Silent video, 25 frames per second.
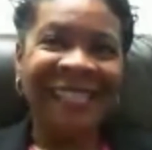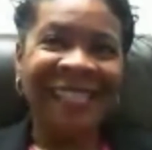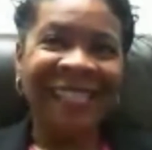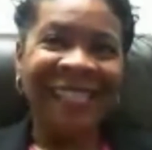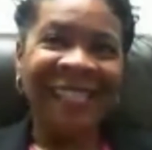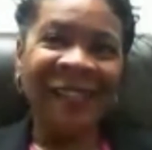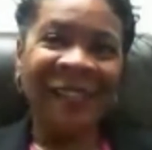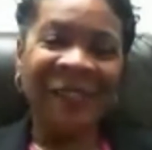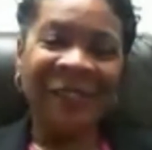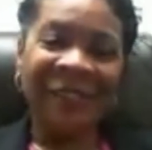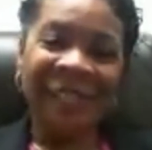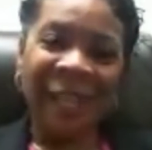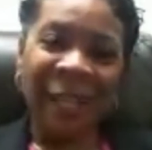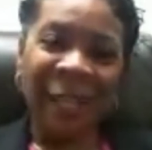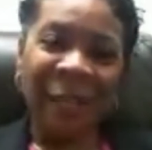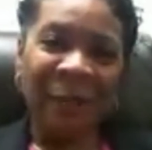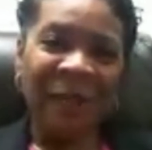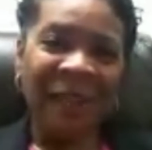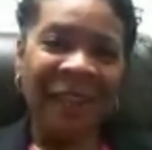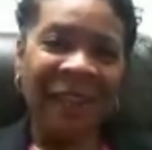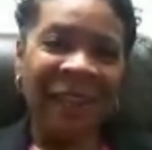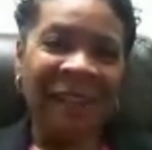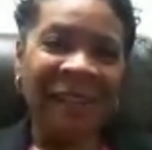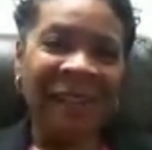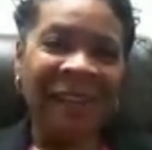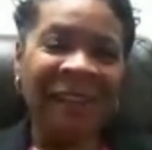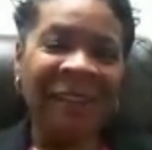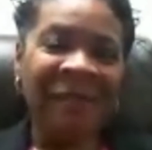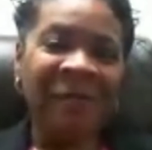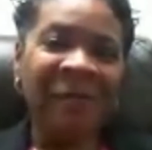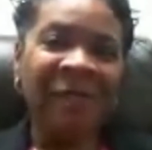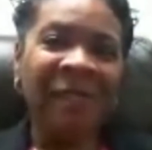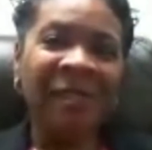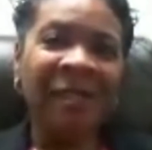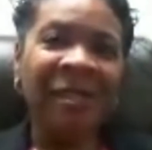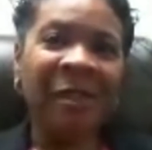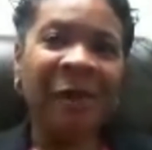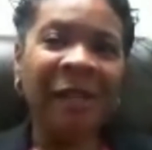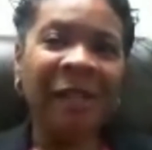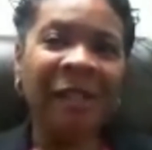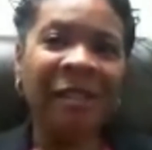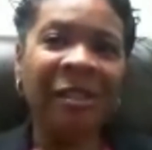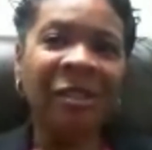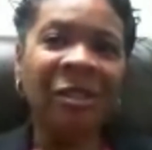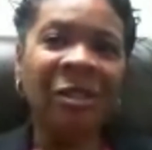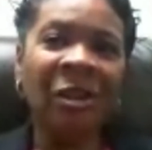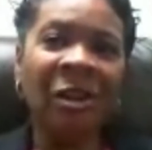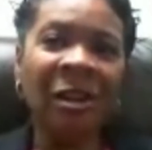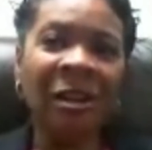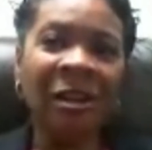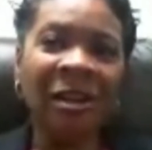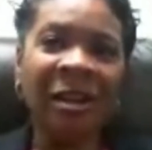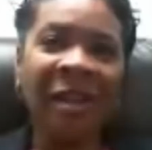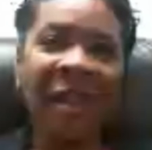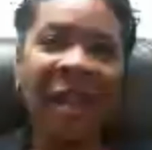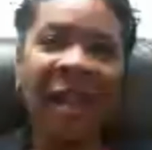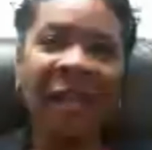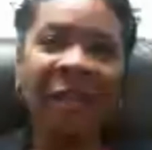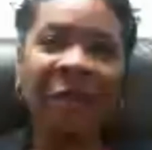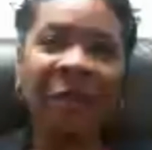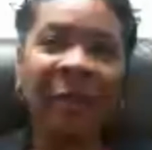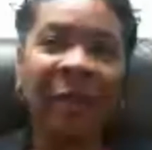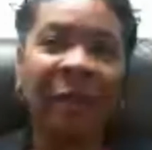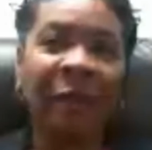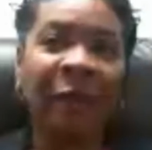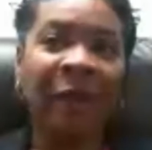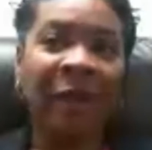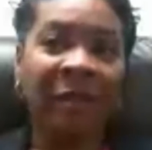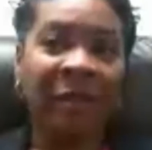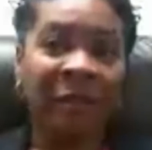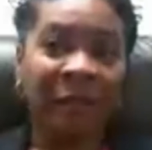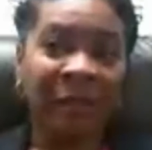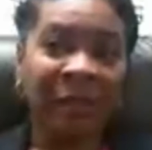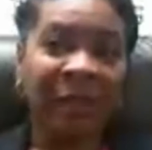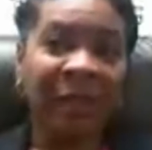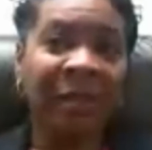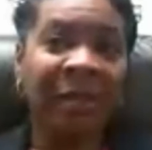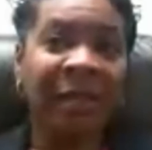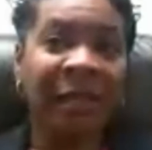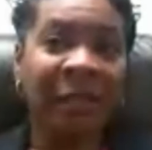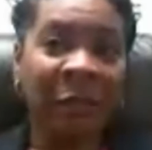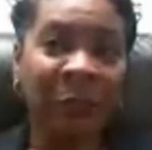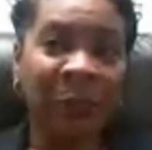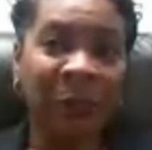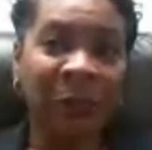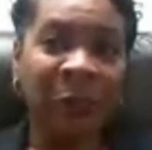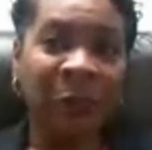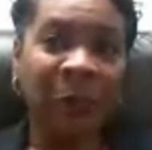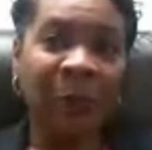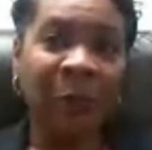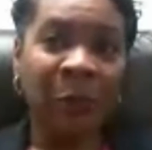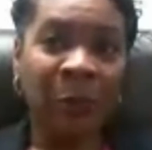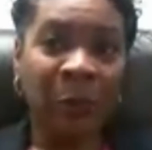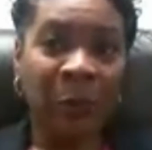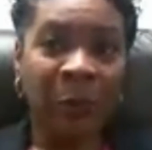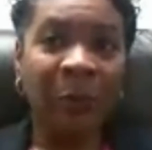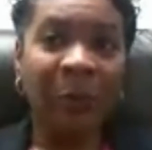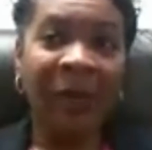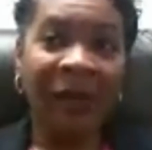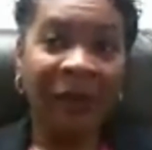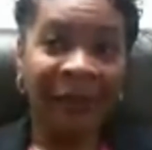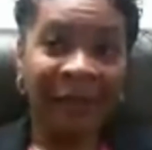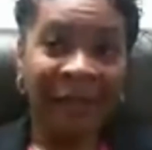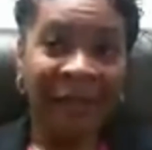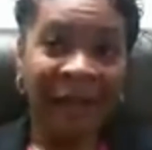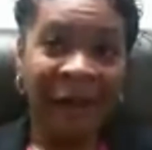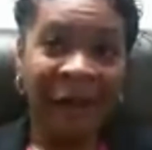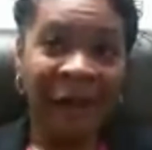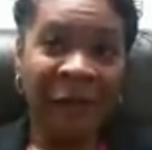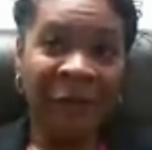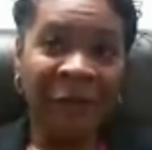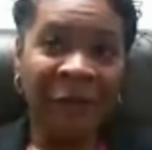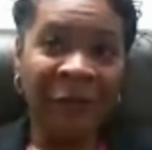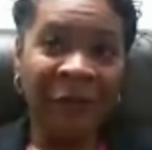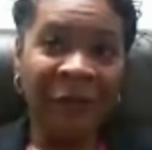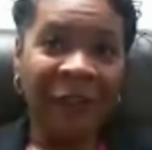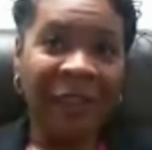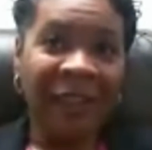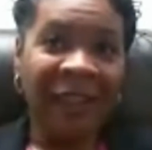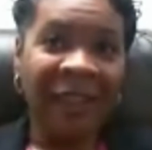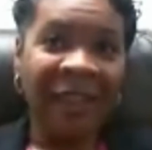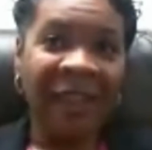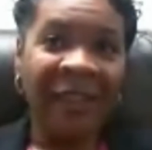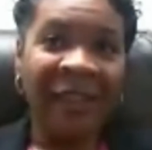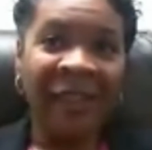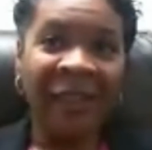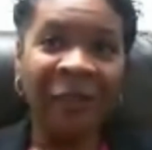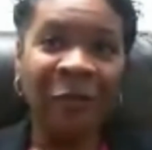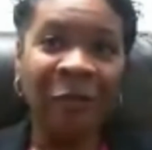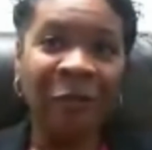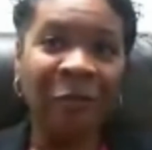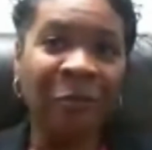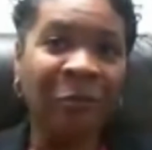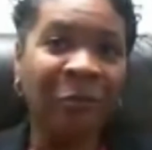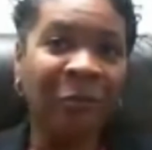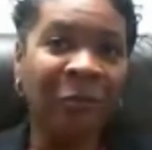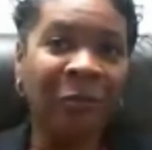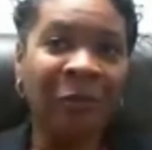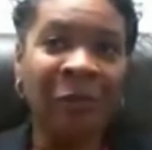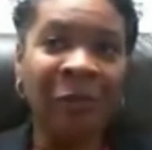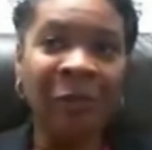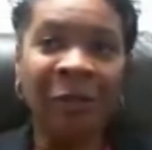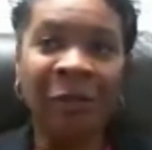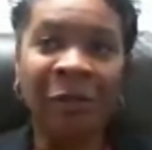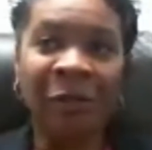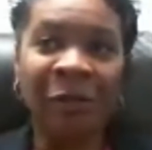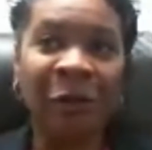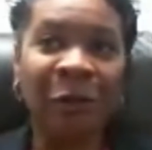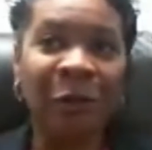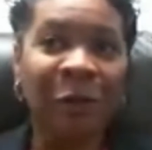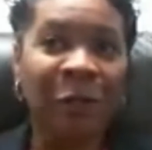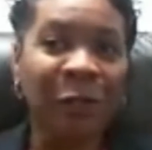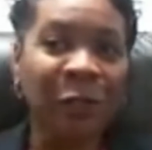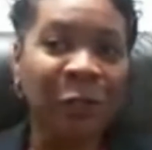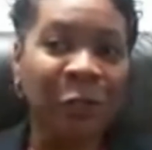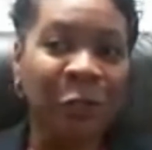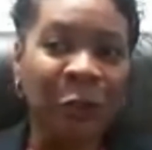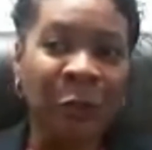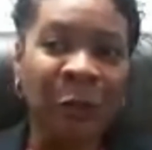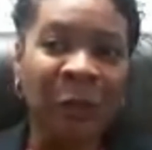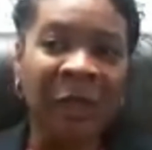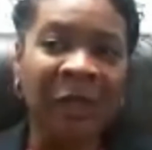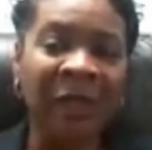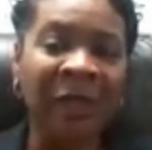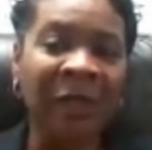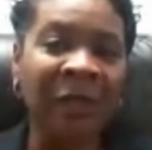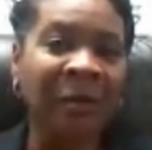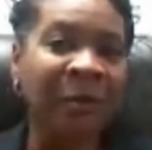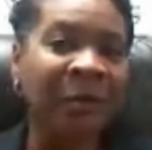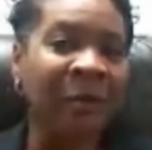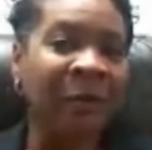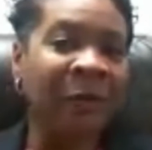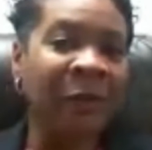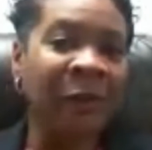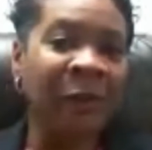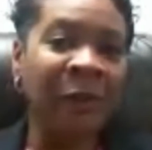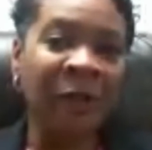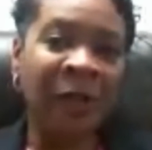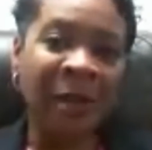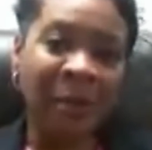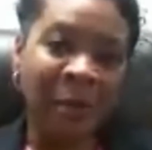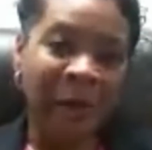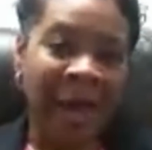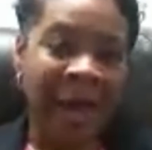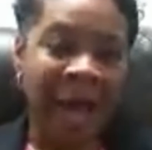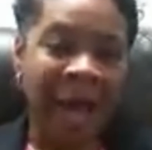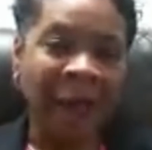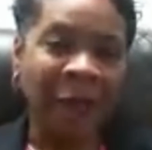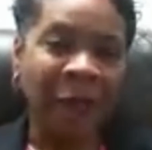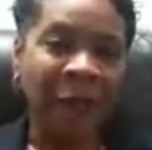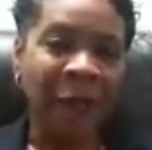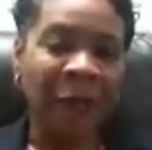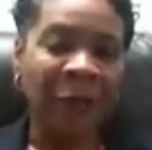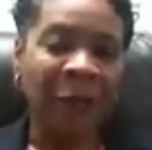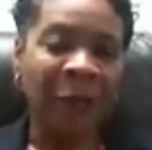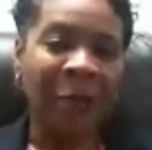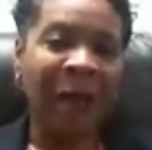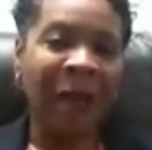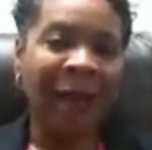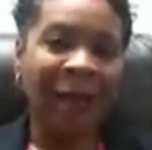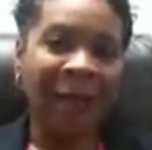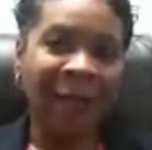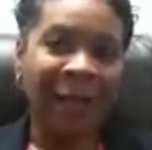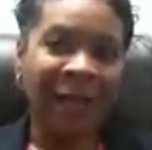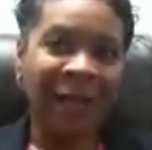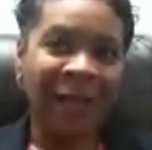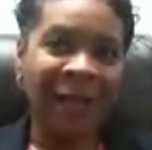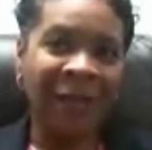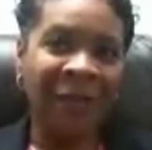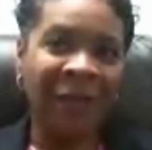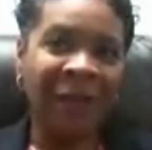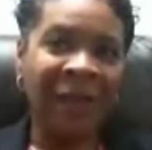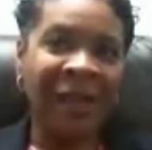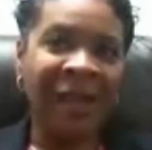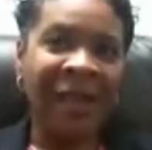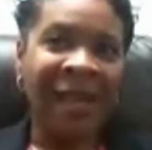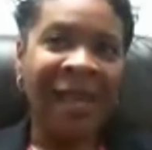So, same here. So, I started, actually, I read the Success Principles book myself and, you know, certainly enjoyed it. It was very impactful for my life.